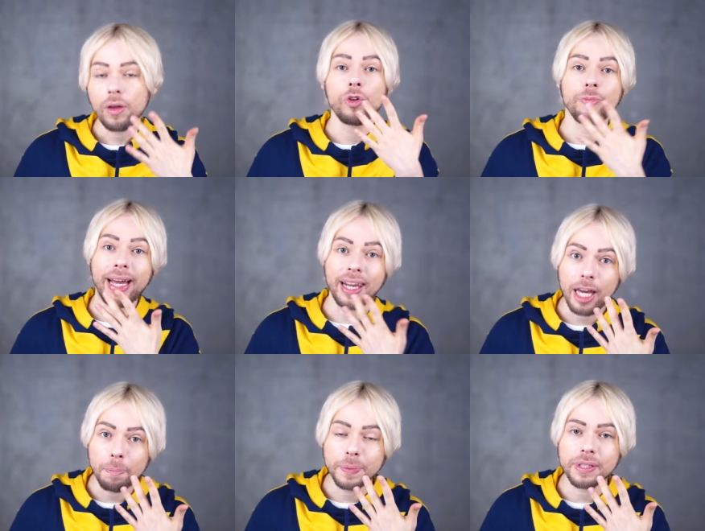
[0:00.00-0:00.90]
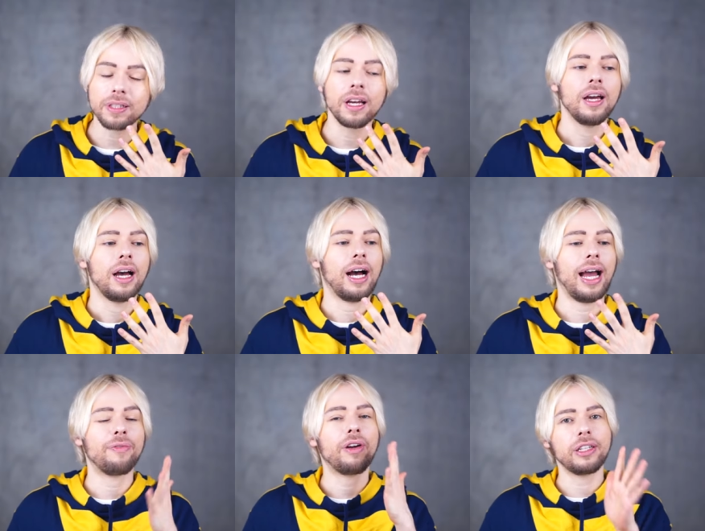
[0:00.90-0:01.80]
with my lips,
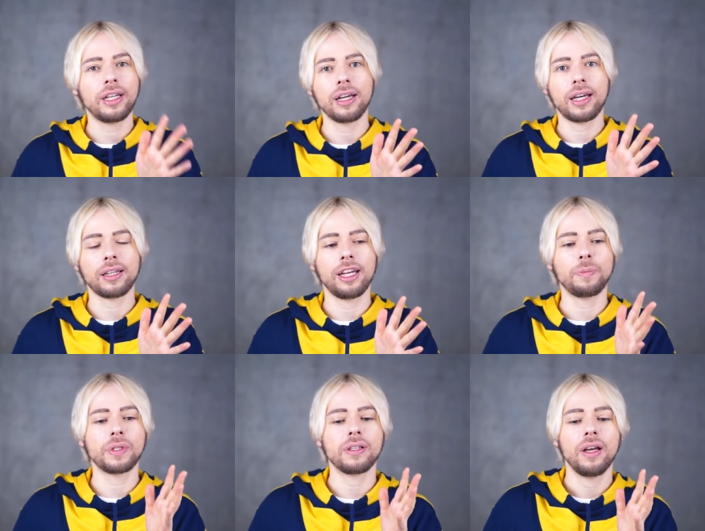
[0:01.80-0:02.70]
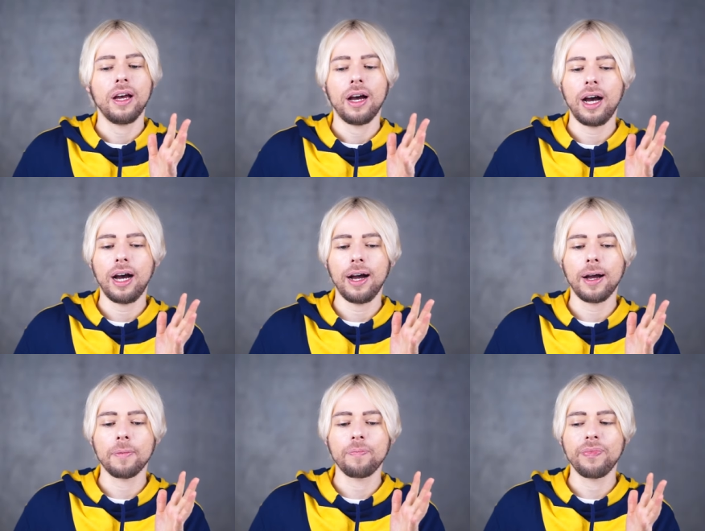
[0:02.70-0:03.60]
I have very delicate lips.
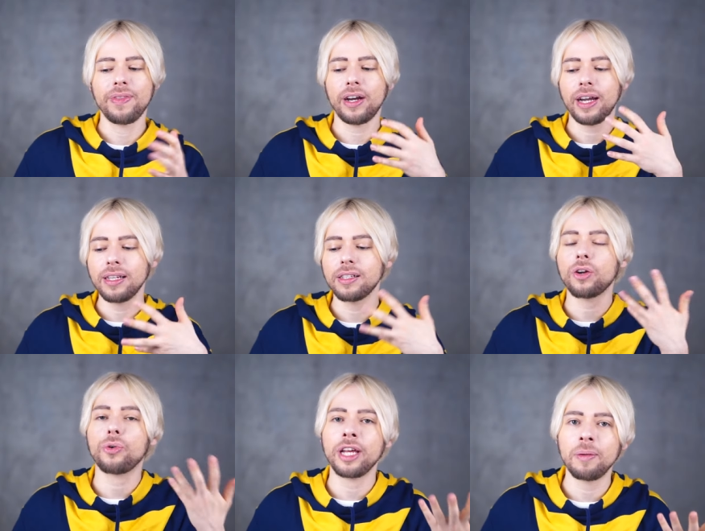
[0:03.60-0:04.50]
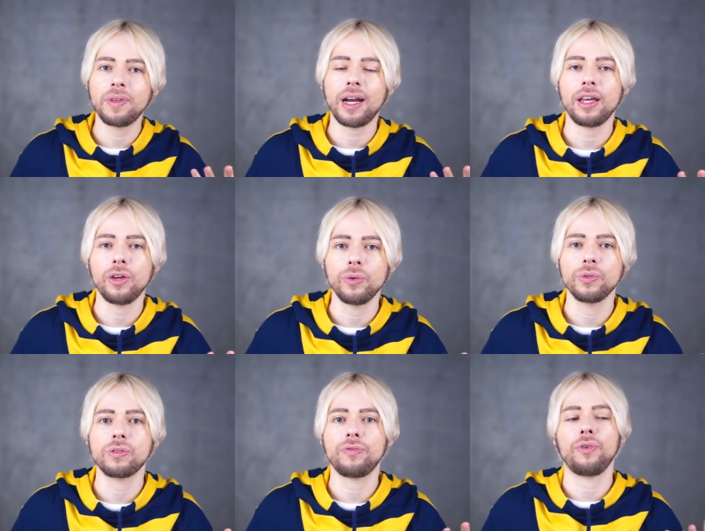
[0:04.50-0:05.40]
Uh, there is a cream that I
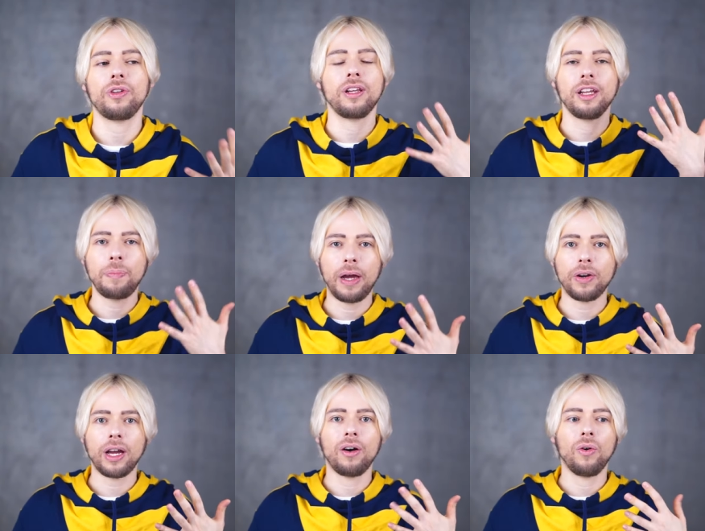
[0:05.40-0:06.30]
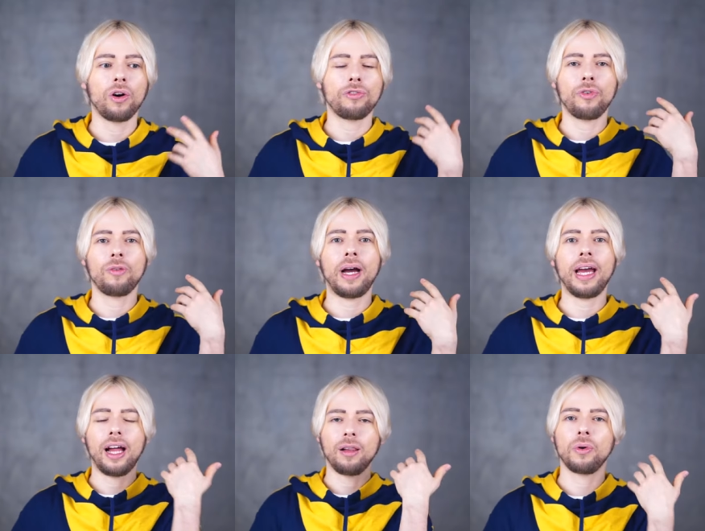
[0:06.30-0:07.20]
use for the lip area or for
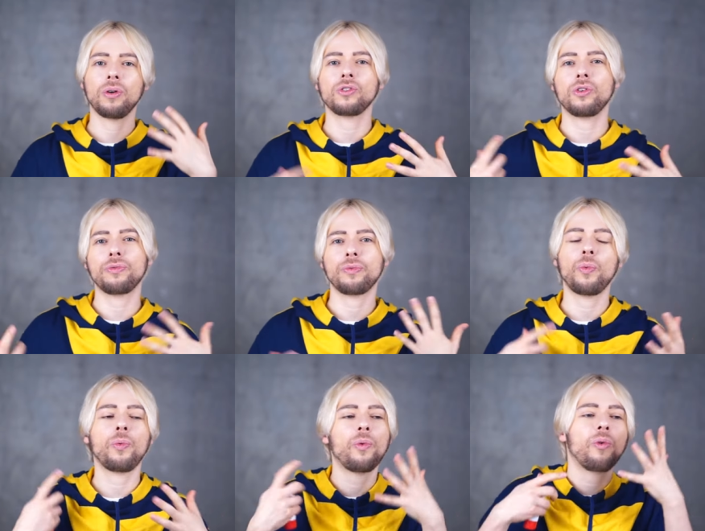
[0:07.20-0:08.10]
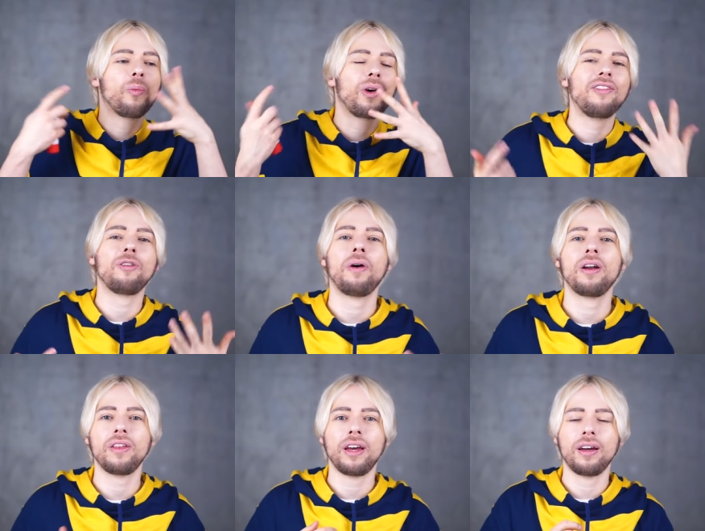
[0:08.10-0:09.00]
my elbows or whatever
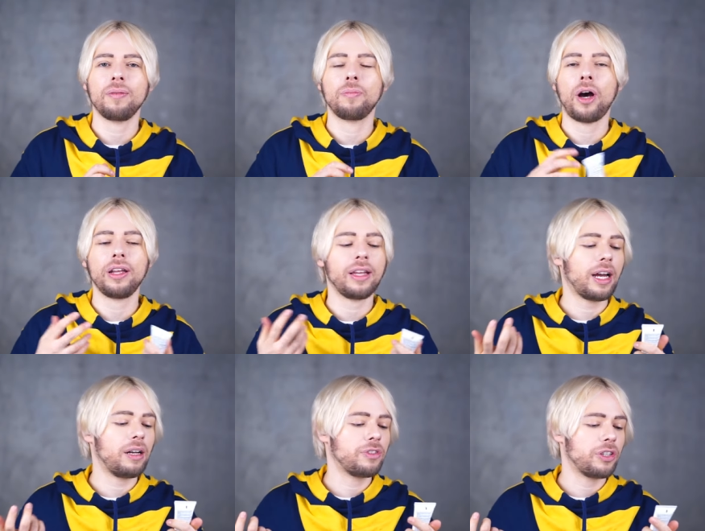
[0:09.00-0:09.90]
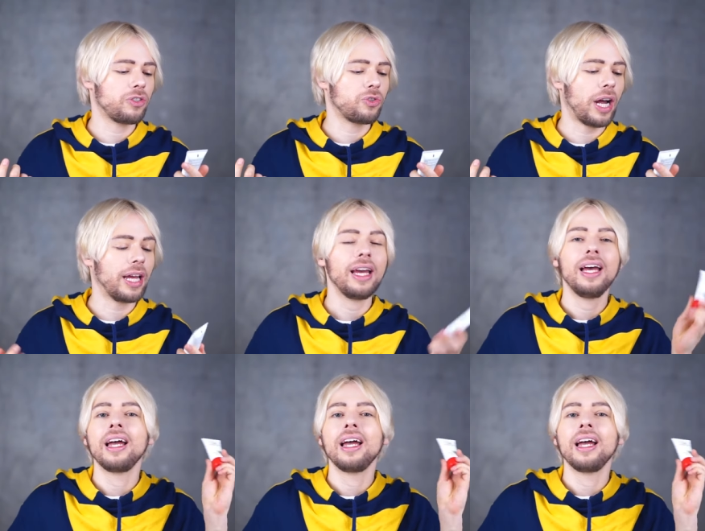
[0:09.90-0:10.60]
part of the body that kind of turns dry.